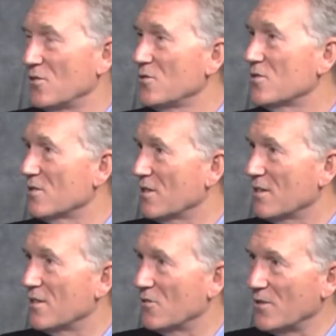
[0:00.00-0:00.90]
lose
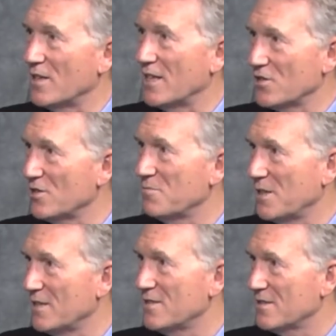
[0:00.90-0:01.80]
their reelection
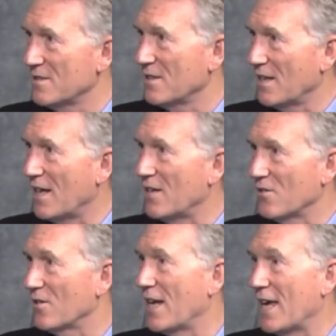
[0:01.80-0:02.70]
bids and
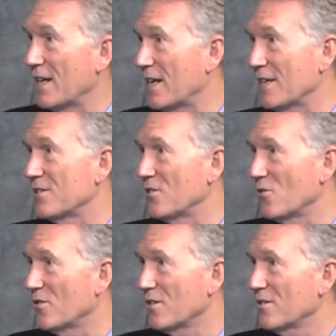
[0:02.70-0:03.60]
are headed out the
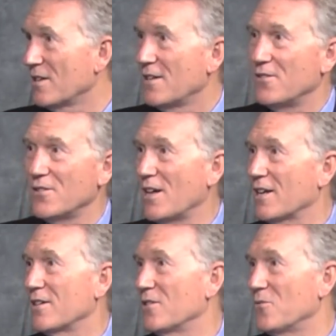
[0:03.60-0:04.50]
door, they're not
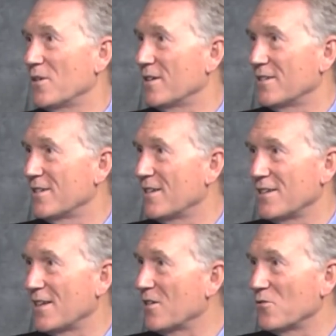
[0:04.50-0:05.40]
going to try
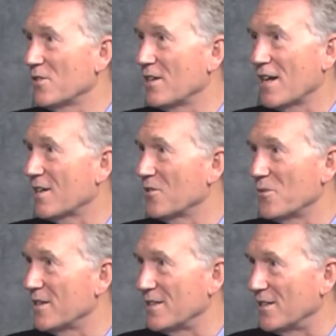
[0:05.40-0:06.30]
and they, yeah. they're not going to
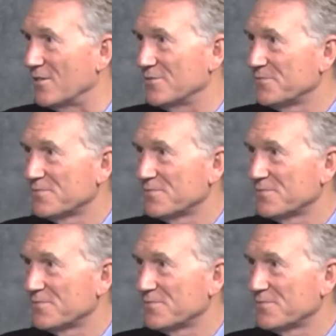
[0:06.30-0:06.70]
want a deal.